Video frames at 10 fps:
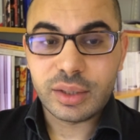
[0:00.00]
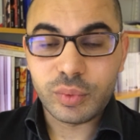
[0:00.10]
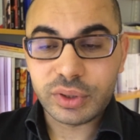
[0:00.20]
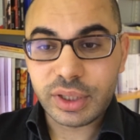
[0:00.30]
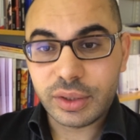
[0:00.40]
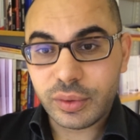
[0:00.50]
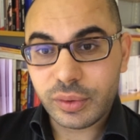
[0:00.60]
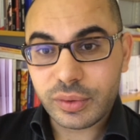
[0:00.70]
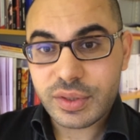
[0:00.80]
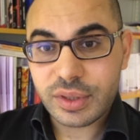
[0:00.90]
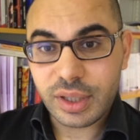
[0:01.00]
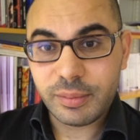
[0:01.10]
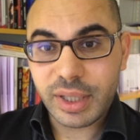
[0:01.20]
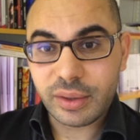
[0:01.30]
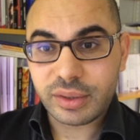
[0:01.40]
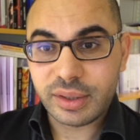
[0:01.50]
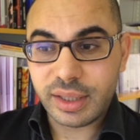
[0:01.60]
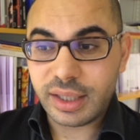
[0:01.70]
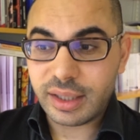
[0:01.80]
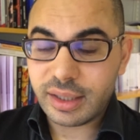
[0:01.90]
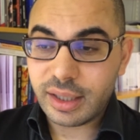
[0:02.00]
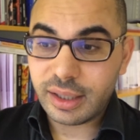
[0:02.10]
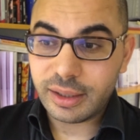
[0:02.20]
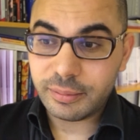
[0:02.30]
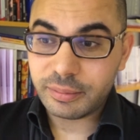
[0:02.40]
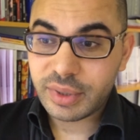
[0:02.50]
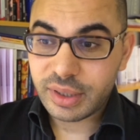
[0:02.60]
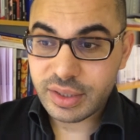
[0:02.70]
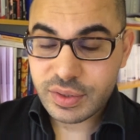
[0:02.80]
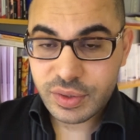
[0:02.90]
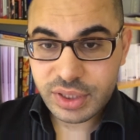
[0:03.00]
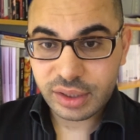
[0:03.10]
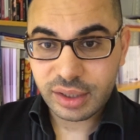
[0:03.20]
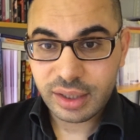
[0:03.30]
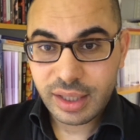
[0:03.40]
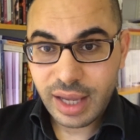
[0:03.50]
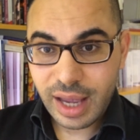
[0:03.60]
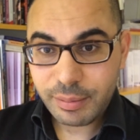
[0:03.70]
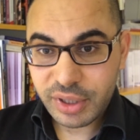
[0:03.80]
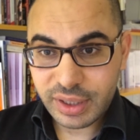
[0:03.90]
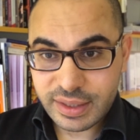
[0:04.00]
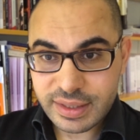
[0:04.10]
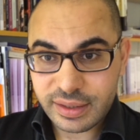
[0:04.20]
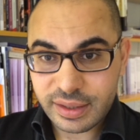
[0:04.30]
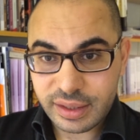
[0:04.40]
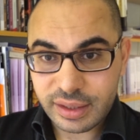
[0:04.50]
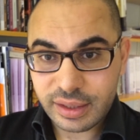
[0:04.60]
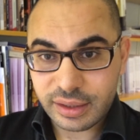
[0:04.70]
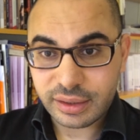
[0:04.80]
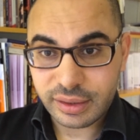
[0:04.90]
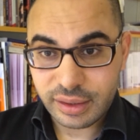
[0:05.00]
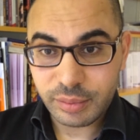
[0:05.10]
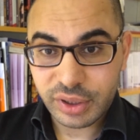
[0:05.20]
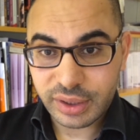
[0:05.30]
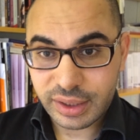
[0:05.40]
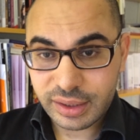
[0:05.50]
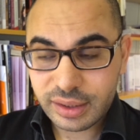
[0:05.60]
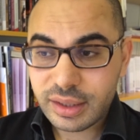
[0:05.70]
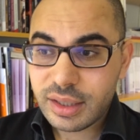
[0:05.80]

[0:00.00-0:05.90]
It will tell you also about the social happenings in the building.